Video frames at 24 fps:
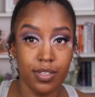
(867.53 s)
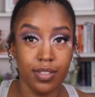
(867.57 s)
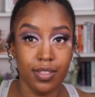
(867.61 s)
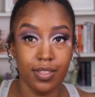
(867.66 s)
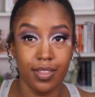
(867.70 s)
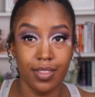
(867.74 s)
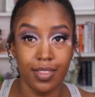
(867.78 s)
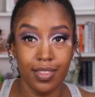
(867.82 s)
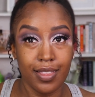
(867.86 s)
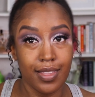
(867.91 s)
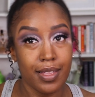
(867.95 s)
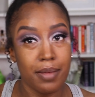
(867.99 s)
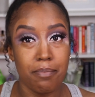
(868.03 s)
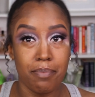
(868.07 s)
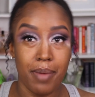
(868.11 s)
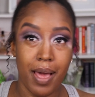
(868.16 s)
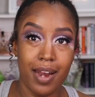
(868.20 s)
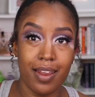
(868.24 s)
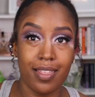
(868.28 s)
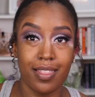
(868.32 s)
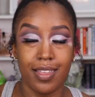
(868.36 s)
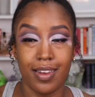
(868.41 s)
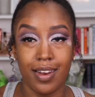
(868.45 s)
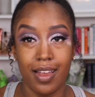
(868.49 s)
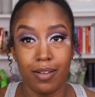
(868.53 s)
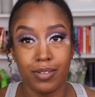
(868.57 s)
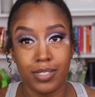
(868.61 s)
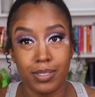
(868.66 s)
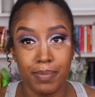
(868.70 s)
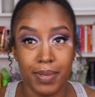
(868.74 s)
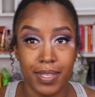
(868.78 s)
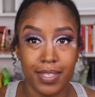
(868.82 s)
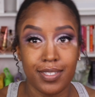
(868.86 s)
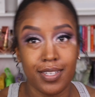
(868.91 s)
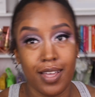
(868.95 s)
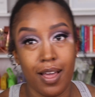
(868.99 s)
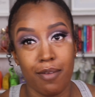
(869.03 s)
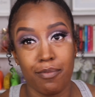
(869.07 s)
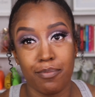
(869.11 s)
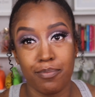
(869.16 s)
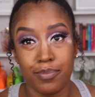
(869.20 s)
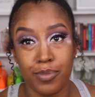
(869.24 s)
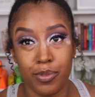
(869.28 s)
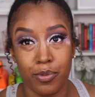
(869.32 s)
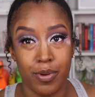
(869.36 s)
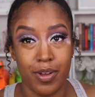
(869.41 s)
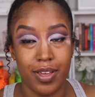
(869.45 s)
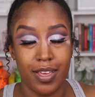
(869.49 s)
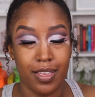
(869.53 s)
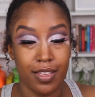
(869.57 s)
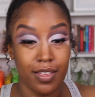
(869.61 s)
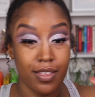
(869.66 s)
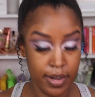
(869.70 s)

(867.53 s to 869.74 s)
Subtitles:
They battled it out to be the top three.